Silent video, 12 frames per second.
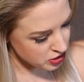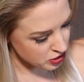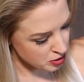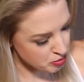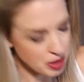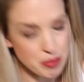
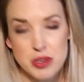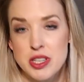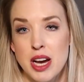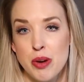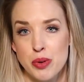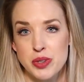dirty paper
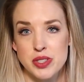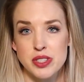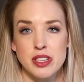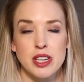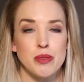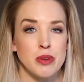
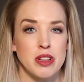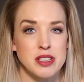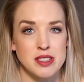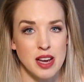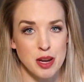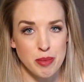towels in one of the
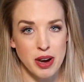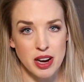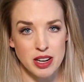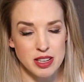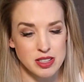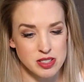side
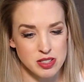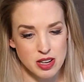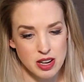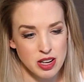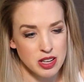pockets.